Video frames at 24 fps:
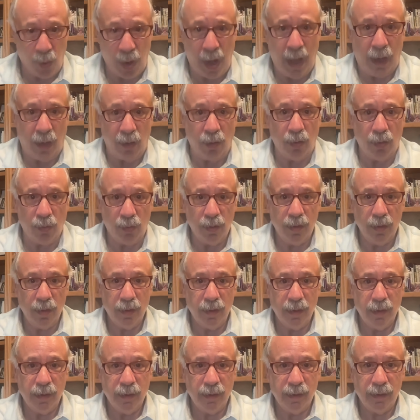well.
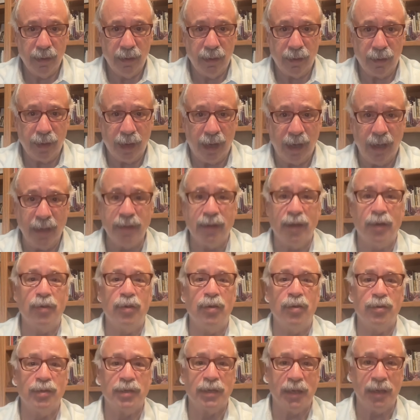Okay. And they're
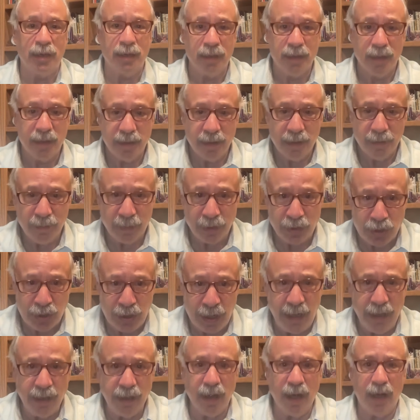using
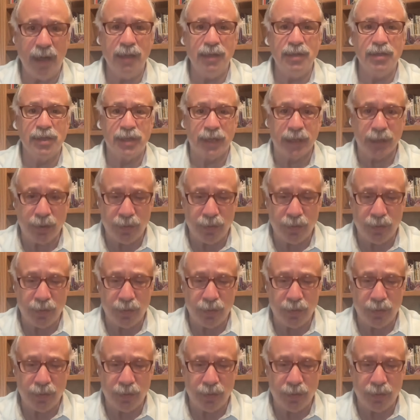machine guns and